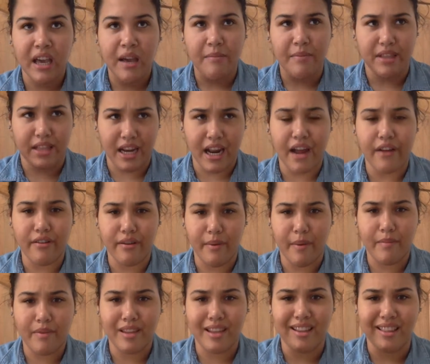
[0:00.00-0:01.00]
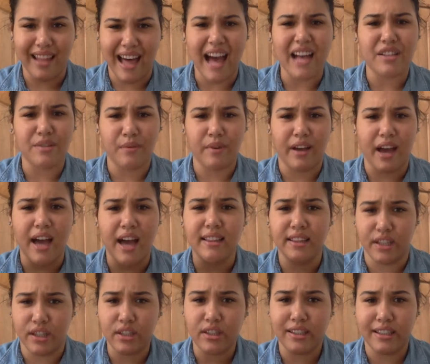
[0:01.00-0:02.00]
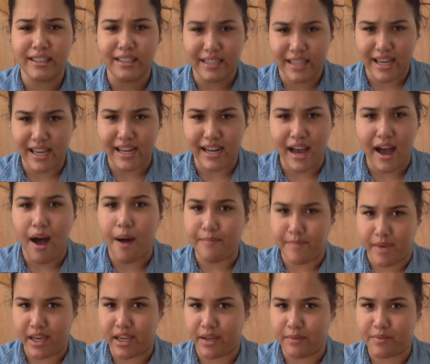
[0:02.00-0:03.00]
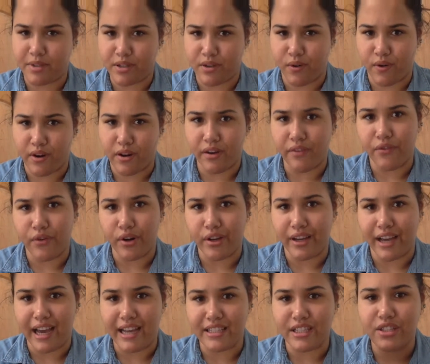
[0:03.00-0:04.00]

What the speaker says: but then I remembered that last week I literally did a makeup tutorial for you guys.